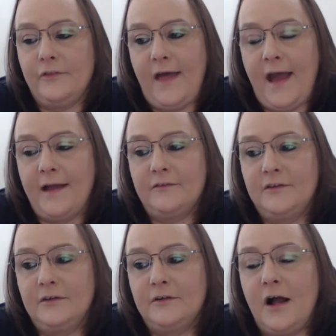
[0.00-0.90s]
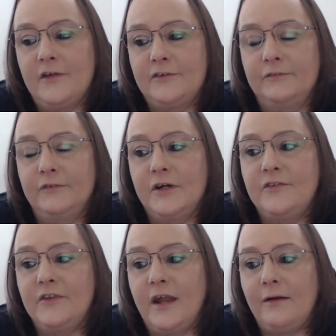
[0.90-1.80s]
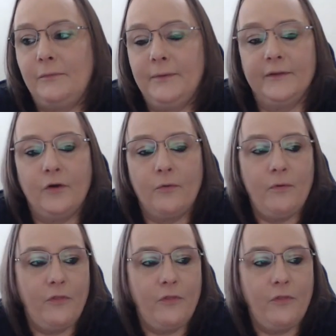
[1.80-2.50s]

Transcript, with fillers: that cost of goods, then I will bring the,